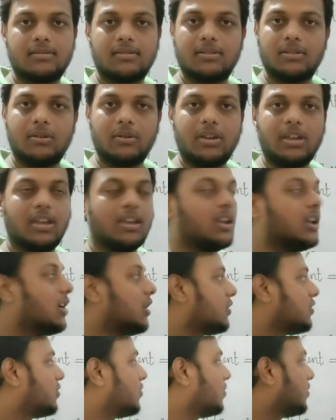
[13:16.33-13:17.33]
Okay,
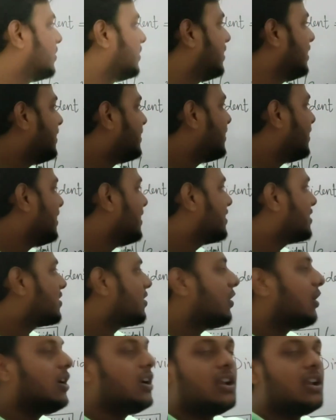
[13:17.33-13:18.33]
so this is
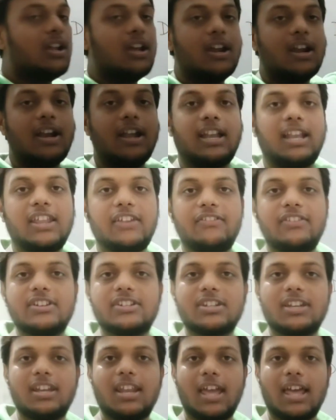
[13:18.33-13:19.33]
called
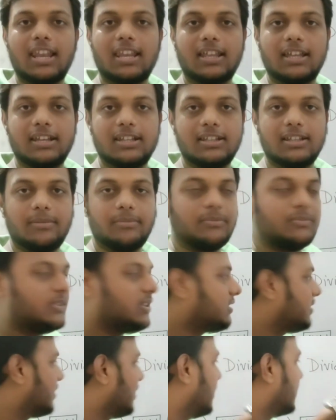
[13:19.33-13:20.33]
division algorithm.
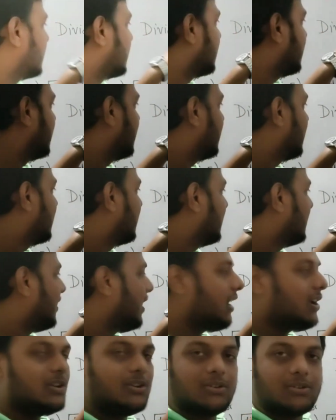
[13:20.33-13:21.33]
This relation,
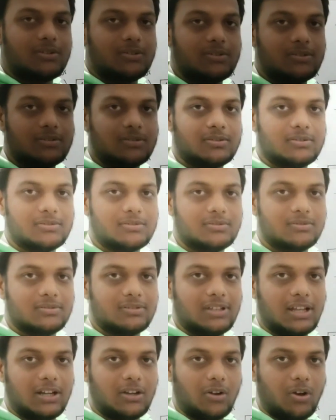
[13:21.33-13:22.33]
I know
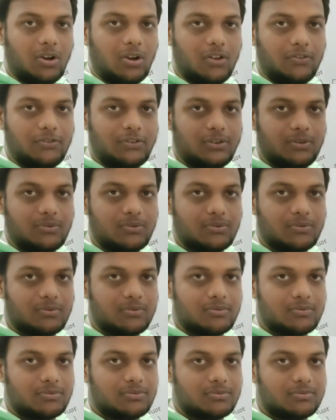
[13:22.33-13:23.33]
that all of you
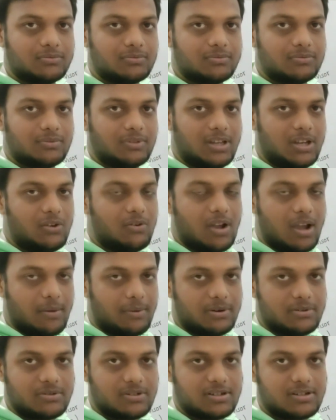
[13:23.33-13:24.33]
knew
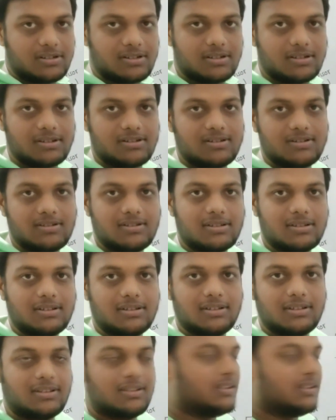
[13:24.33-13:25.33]
about it,
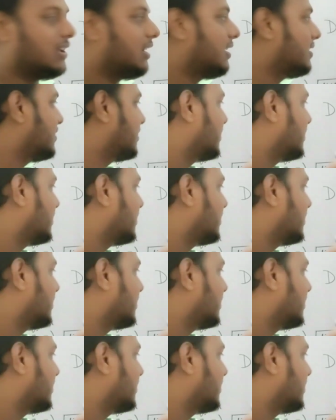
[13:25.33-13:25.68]
that